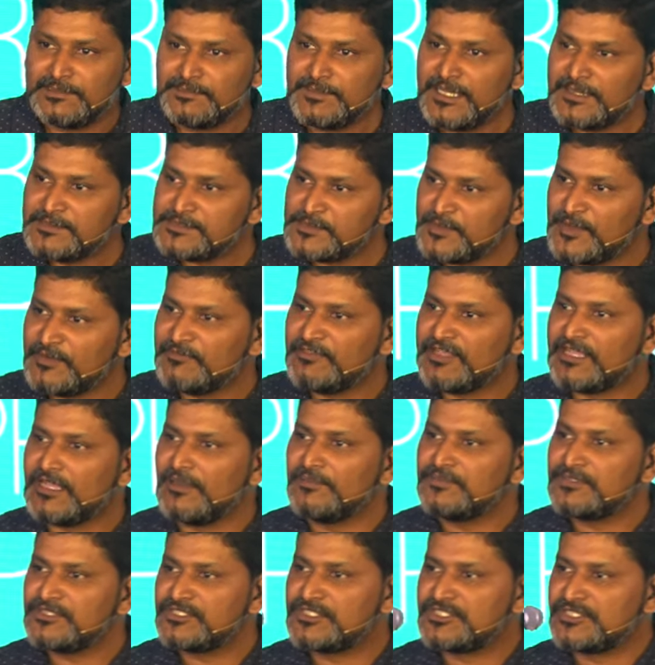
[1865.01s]
Sometimes when
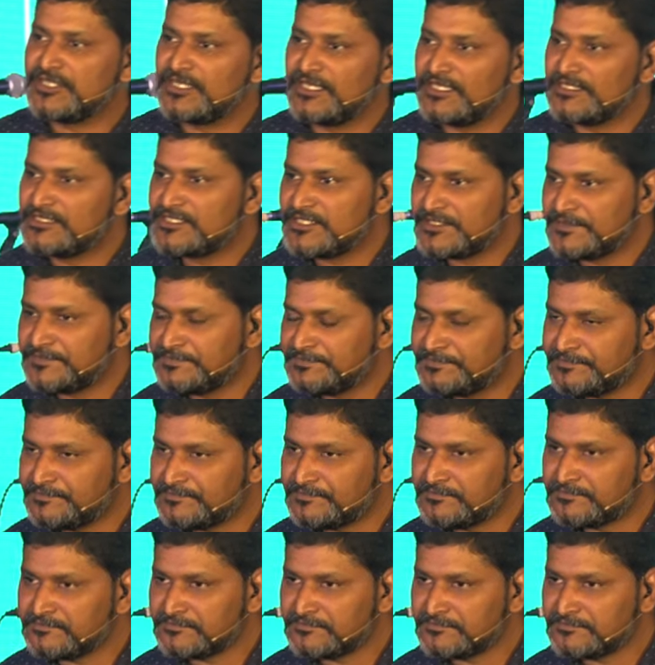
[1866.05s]
we come to church